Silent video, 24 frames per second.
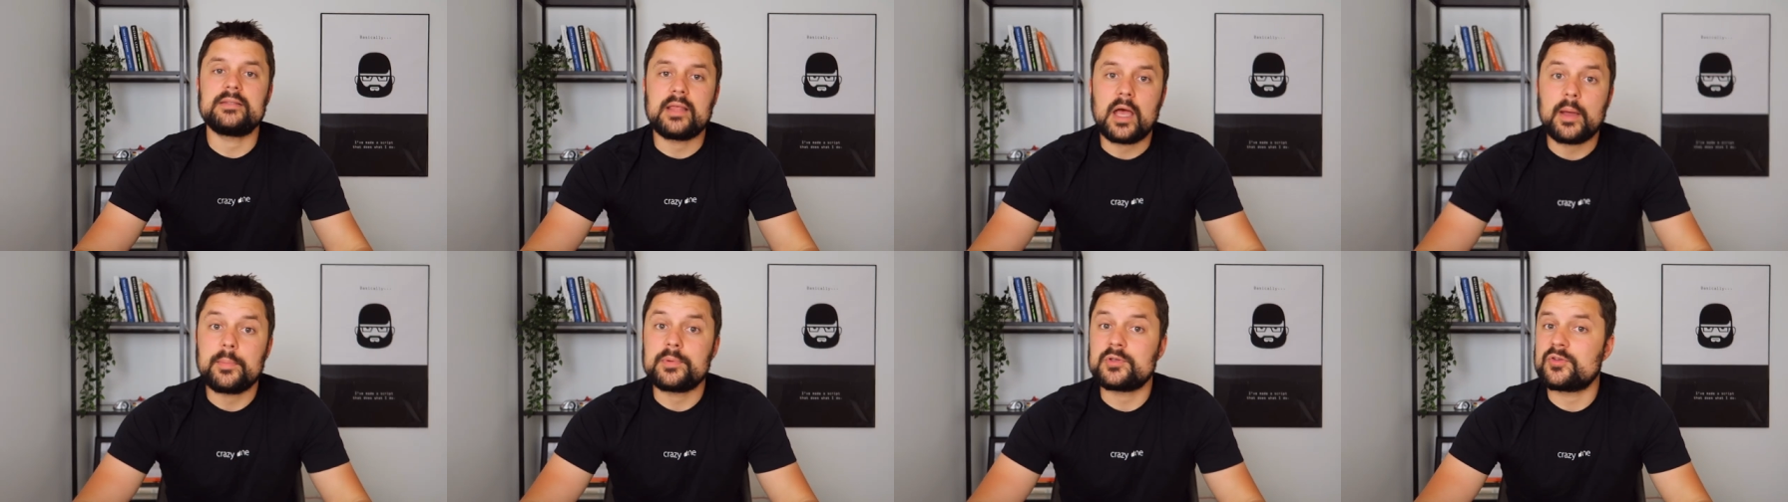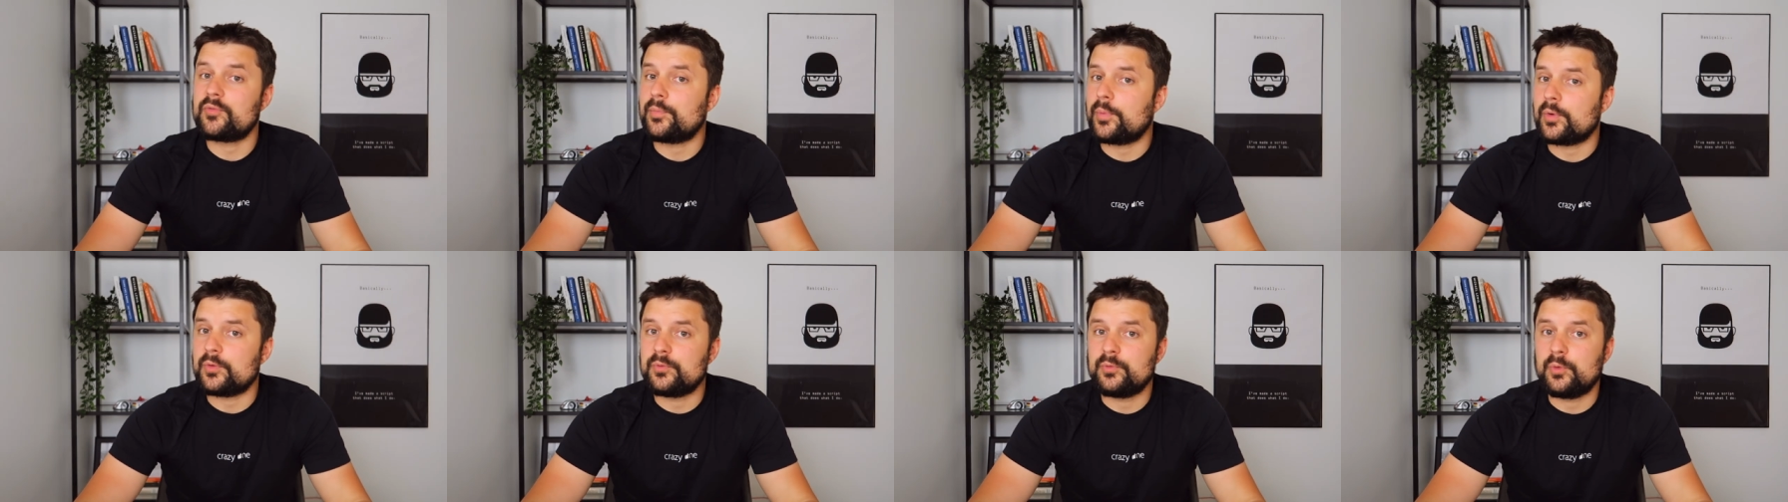types
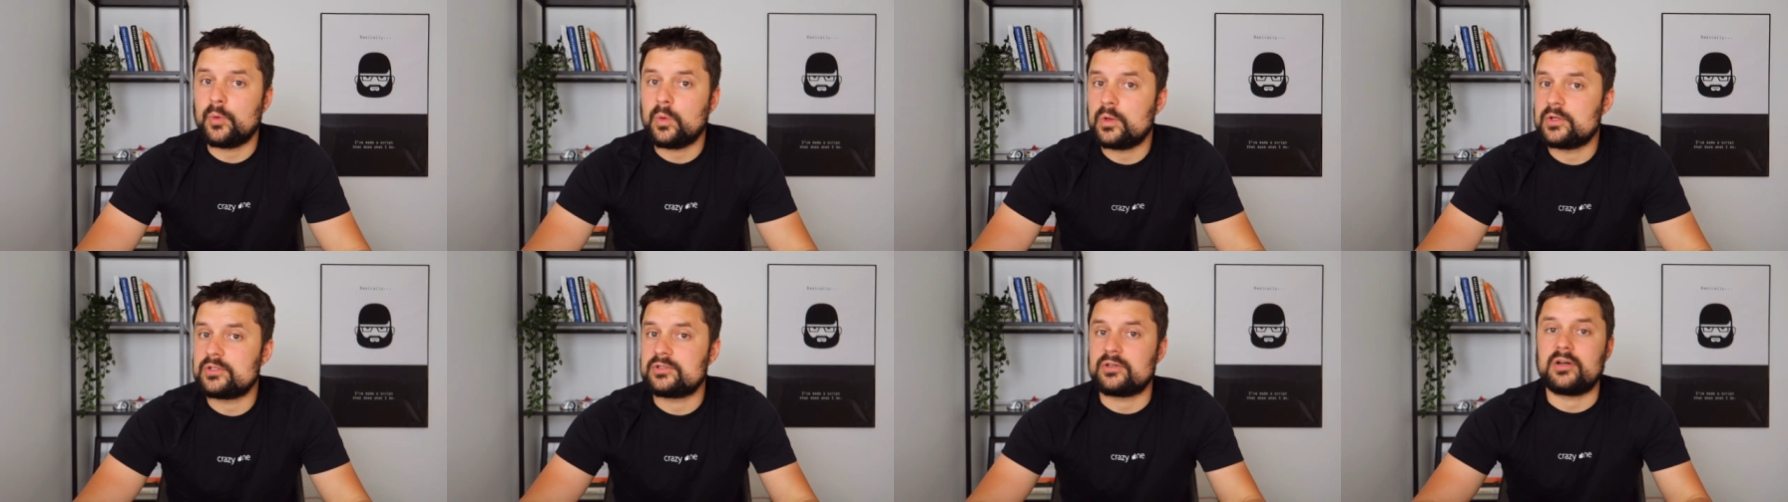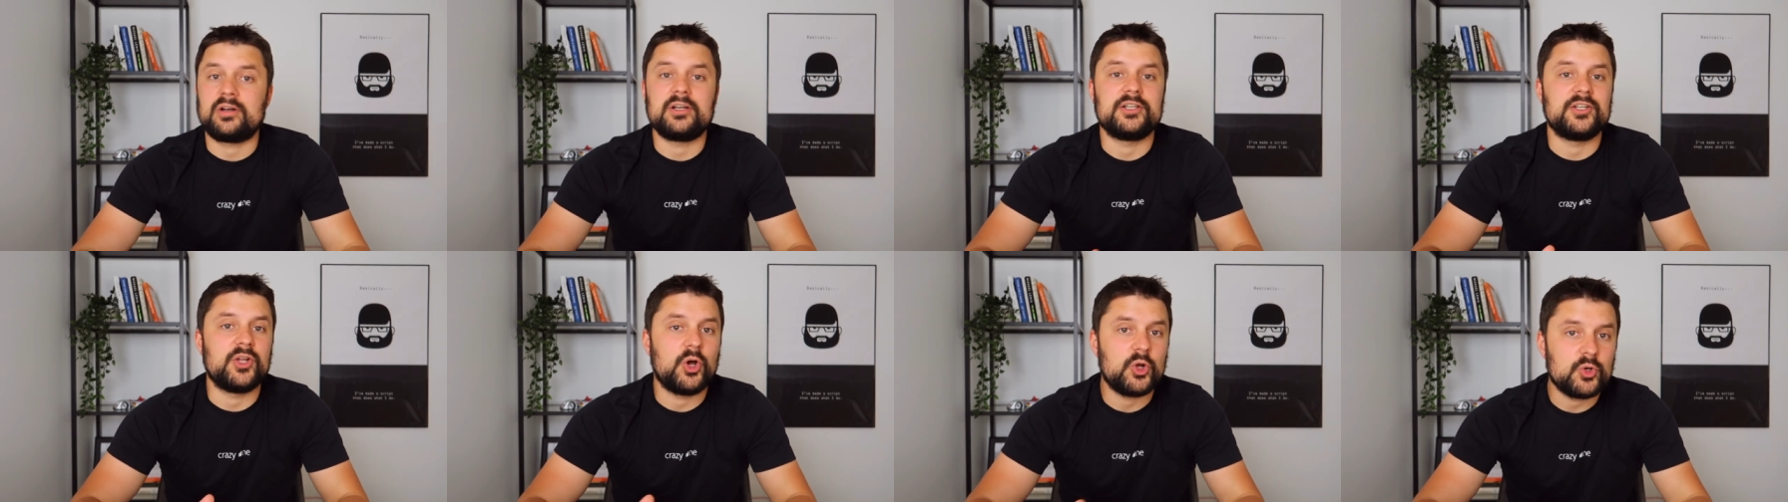of portfolios
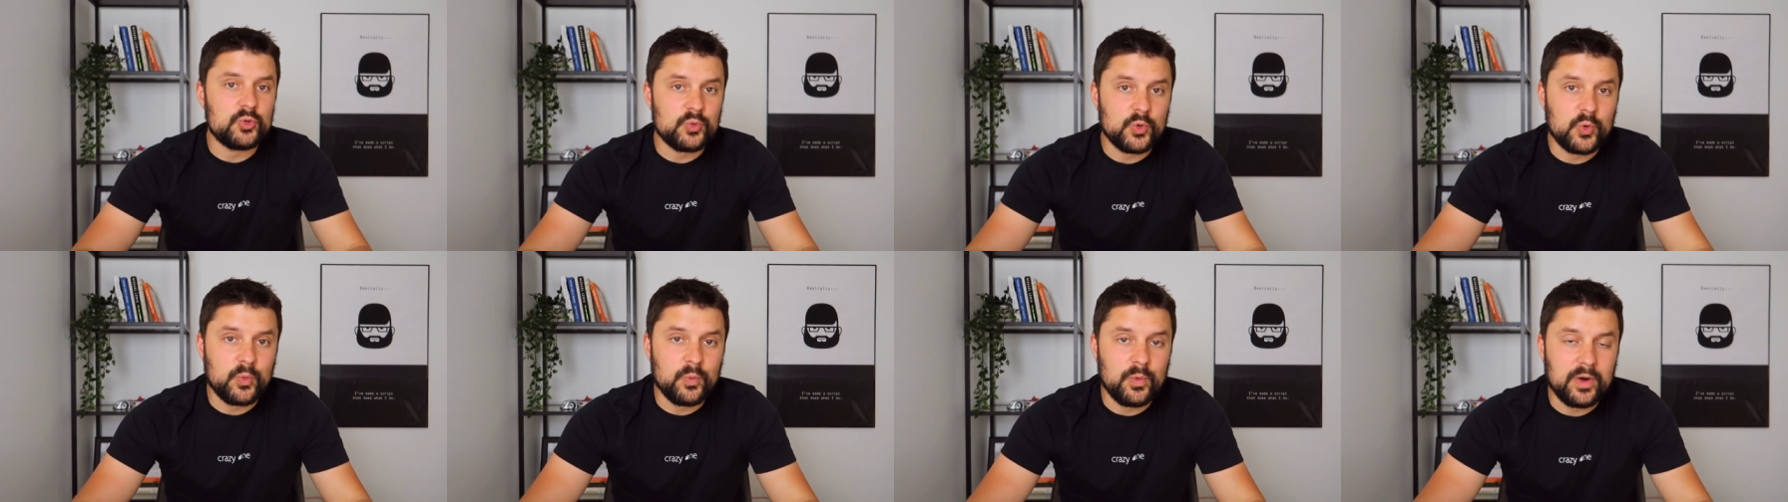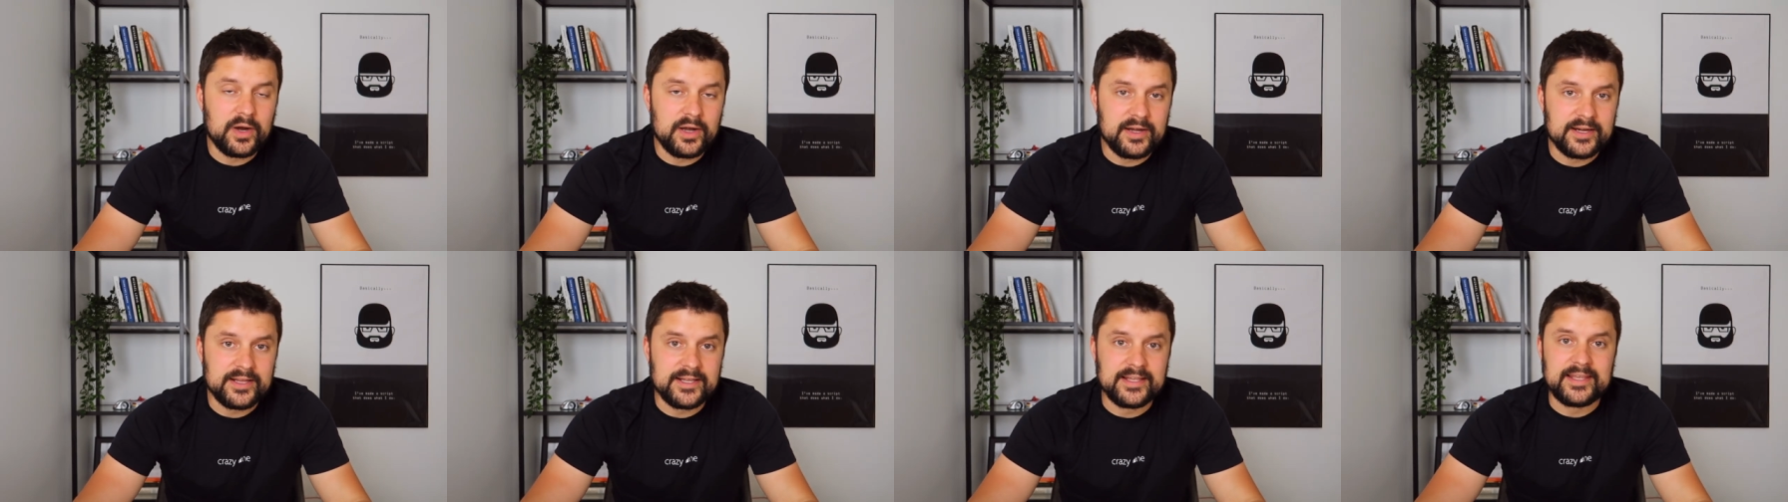are not
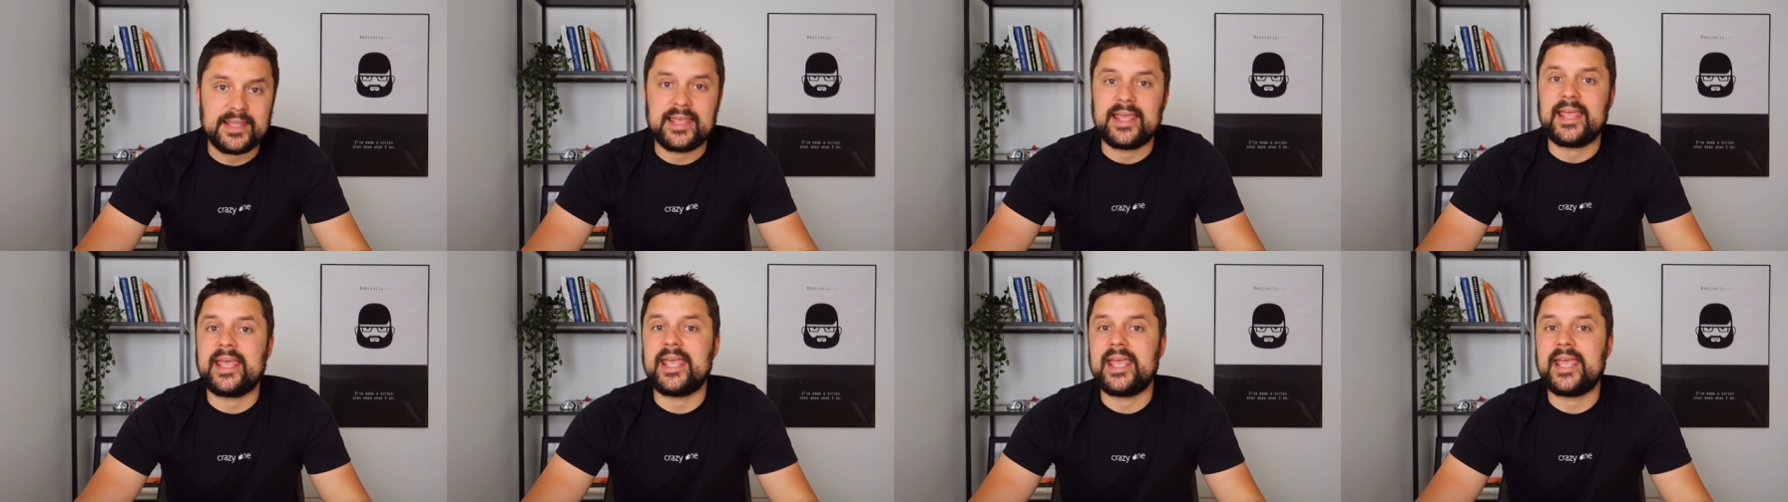requiring